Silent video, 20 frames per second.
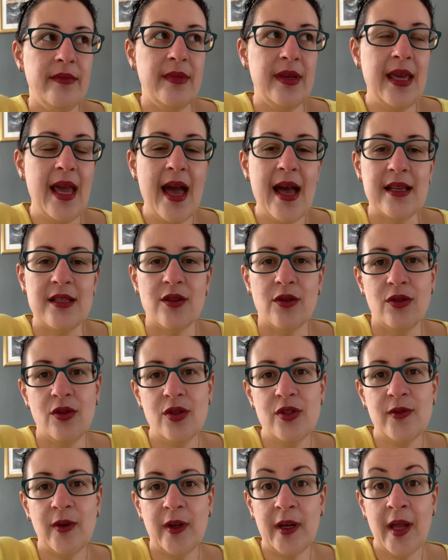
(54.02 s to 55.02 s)
Yeah, so
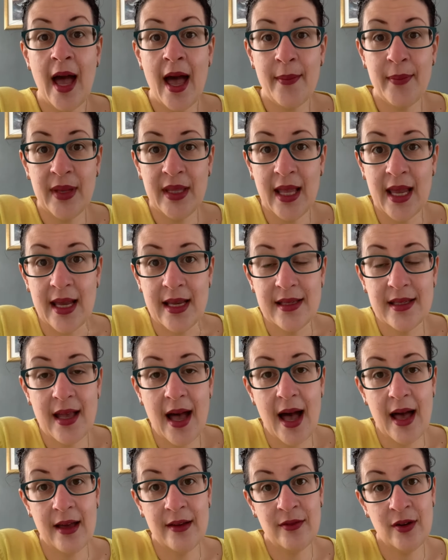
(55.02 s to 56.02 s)
those were the happy days.
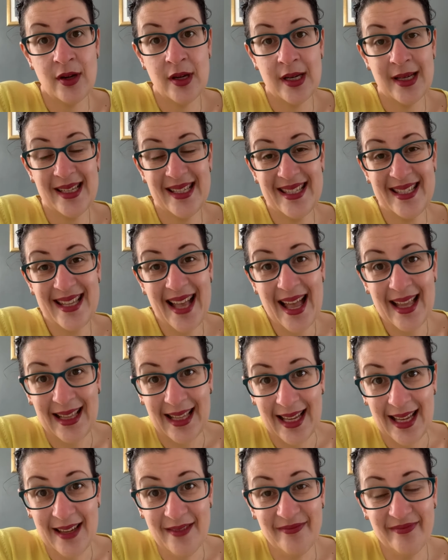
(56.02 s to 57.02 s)
However,
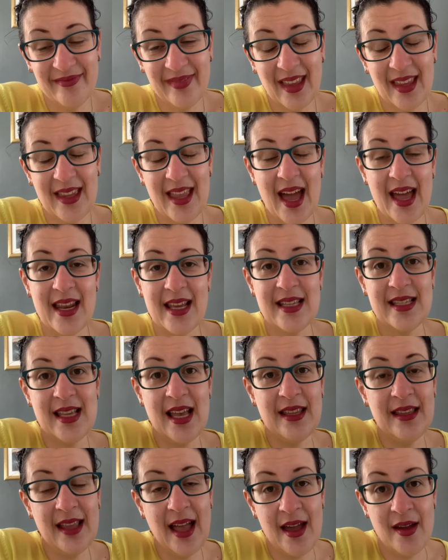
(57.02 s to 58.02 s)
sadly, that is
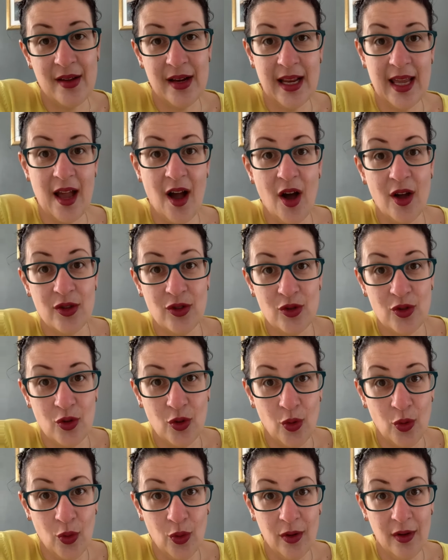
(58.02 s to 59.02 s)
entirely
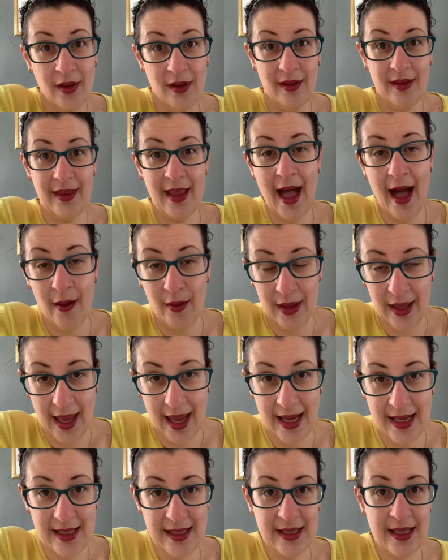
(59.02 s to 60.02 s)
untrue
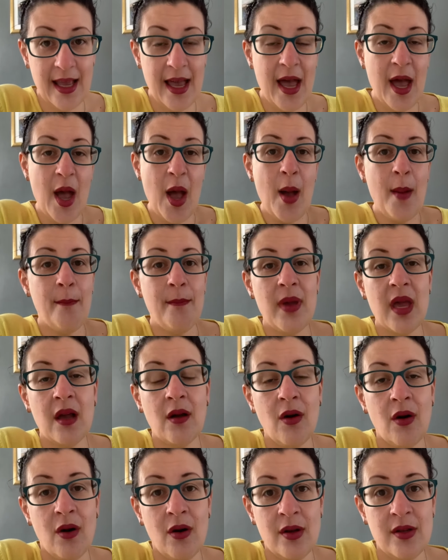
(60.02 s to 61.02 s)
nowadays
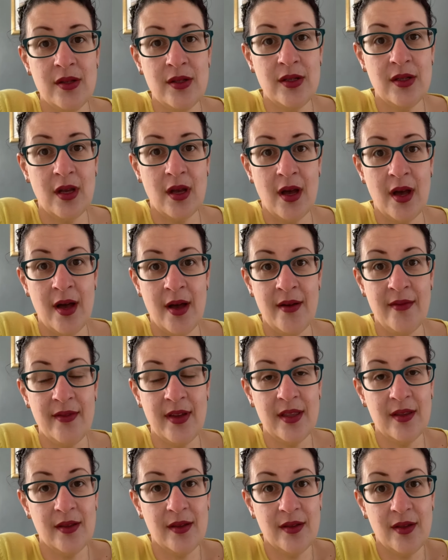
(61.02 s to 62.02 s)
because
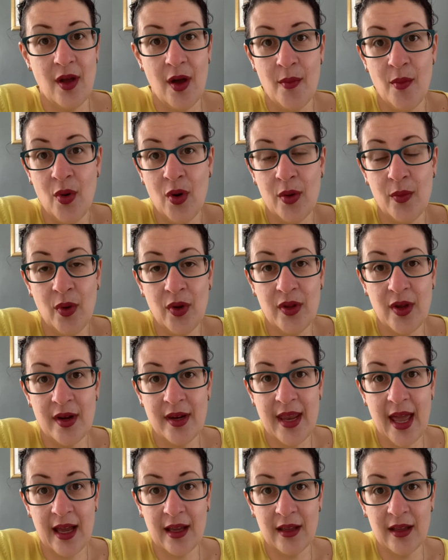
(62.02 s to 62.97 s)
with the more modern